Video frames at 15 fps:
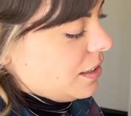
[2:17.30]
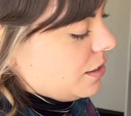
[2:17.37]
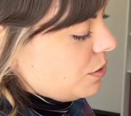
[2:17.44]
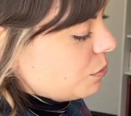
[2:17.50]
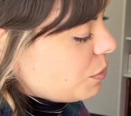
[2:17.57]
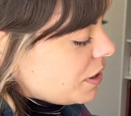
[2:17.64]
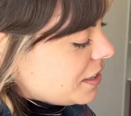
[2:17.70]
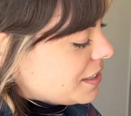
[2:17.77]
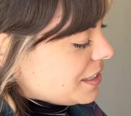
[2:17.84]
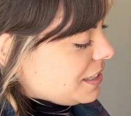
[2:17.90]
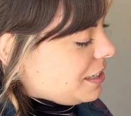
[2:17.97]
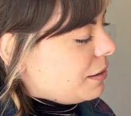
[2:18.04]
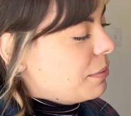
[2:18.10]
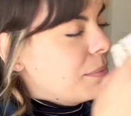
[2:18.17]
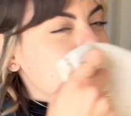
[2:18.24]
was
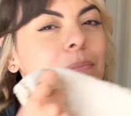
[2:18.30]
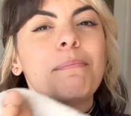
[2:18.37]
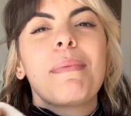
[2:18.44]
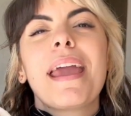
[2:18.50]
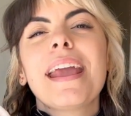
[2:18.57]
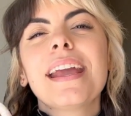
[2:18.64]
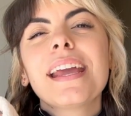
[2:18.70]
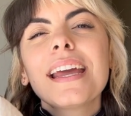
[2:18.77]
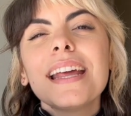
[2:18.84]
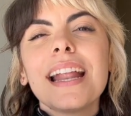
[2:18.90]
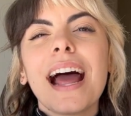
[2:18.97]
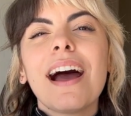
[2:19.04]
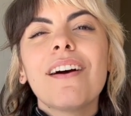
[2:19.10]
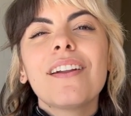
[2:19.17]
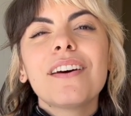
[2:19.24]
to make it
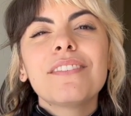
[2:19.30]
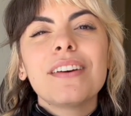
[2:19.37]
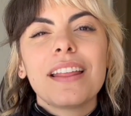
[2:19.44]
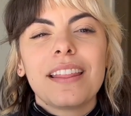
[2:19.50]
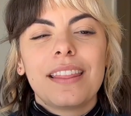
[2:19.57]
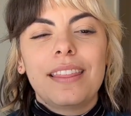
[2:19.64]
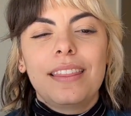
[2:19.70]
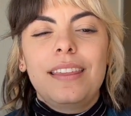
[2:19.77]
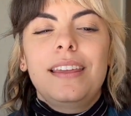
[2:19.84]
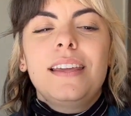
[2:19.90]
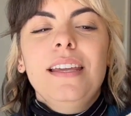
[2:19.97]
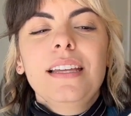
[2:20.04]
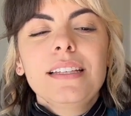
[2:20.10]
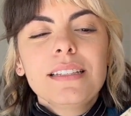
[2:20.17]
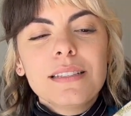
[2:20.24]
out of
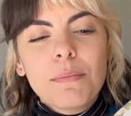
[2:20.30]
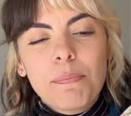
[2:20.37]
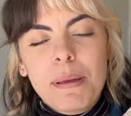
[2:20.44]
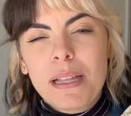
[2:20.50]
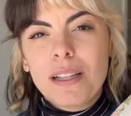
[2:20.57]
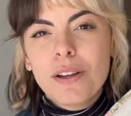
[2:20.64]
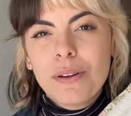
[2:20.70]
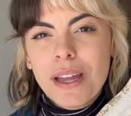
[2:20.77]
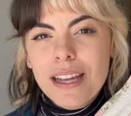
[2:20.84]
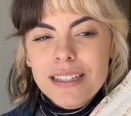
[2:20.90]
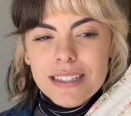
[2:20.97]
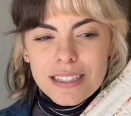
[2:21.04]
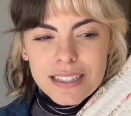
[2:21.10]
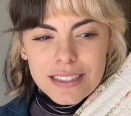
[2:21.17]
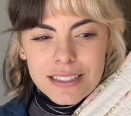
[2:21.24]
these
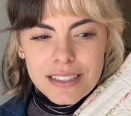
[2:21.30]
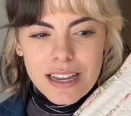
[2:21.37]
pillowcases.